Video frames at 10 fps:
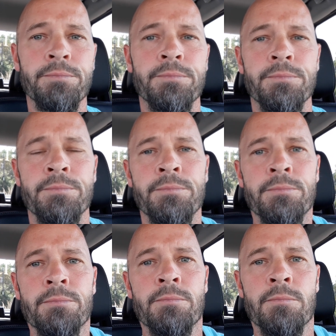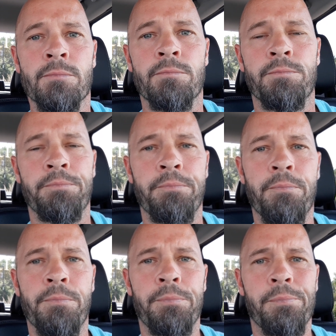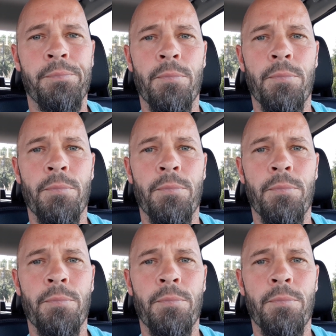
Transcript: Nobody speaks.